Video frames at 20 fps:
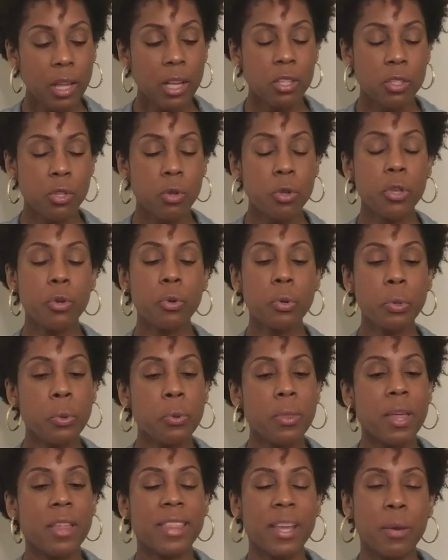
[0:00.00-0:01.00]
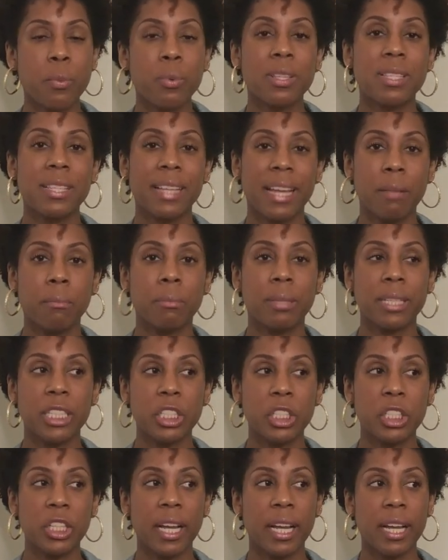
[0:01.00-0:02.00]
So you knew that they were skin
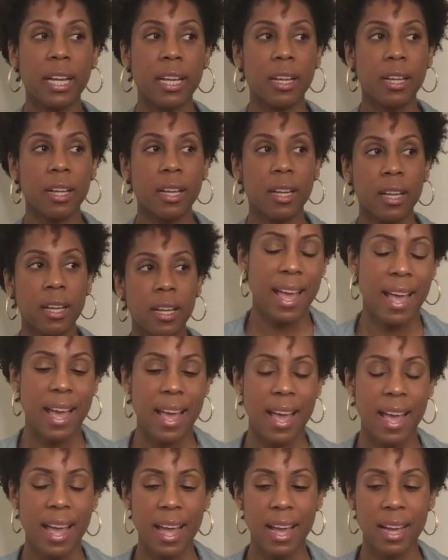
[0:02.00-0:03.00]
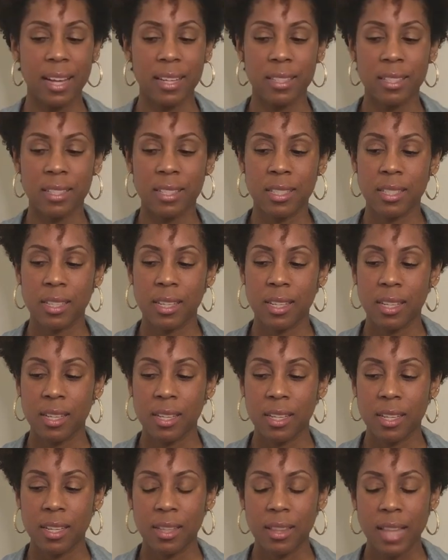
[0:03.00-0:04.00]
bleaching. And
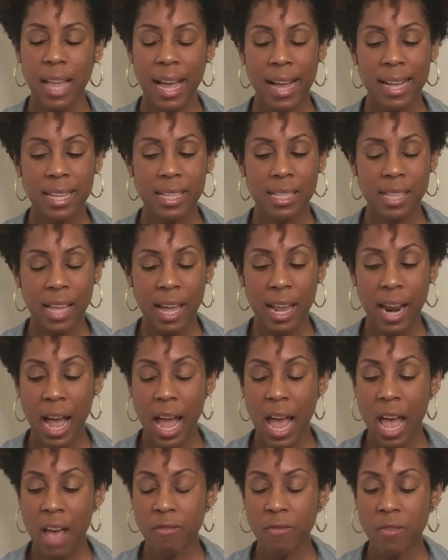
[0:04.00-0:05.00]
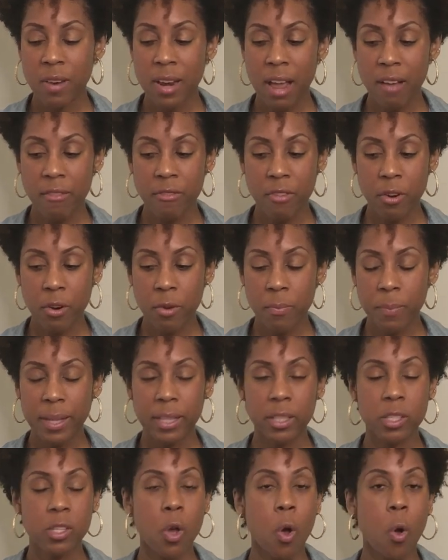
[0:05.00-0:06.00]
like I said, I have never
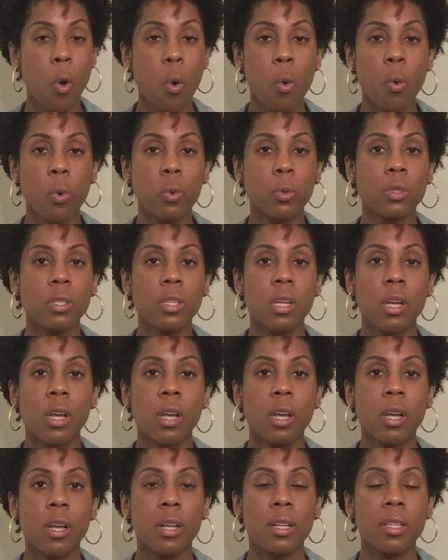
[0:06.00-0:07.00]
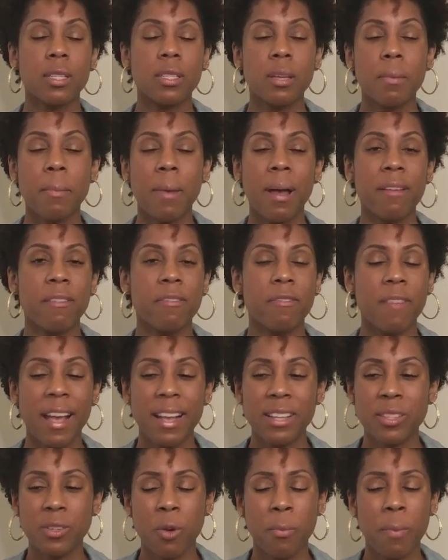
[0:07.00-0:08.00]
been told to my
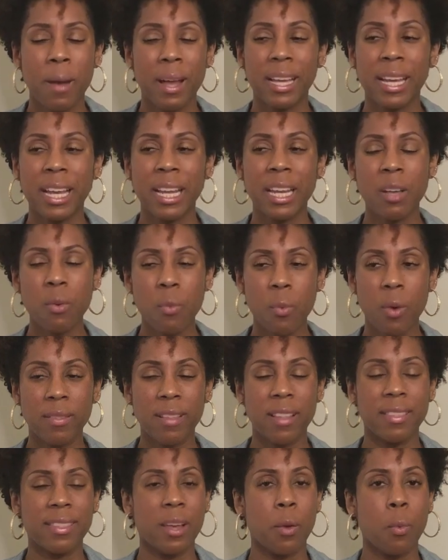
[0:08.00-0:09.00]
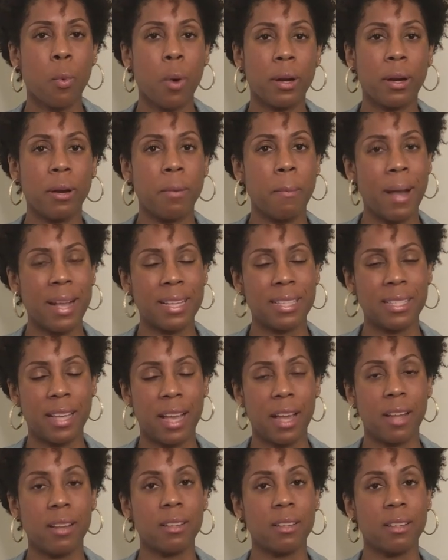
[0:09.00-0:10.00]
face or by anyone that they wanted my
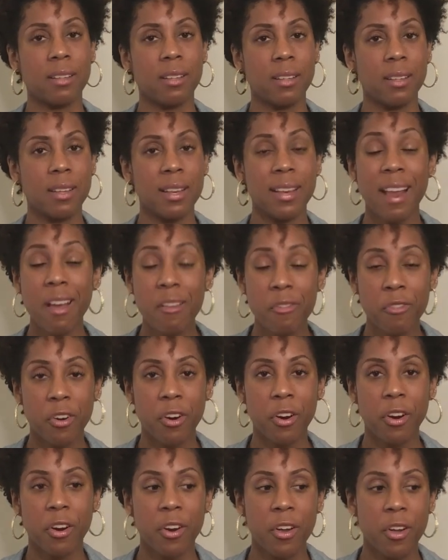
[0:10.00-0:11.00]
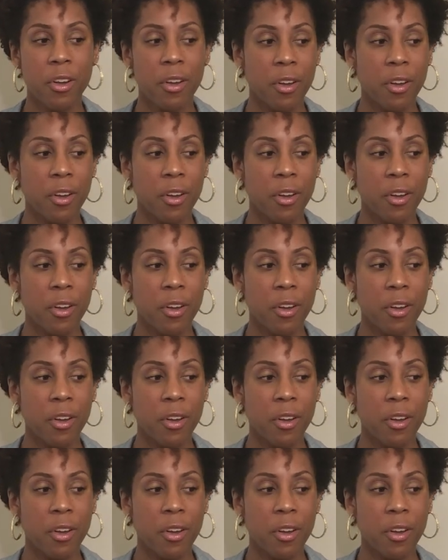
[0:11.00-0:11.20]
skin. Never.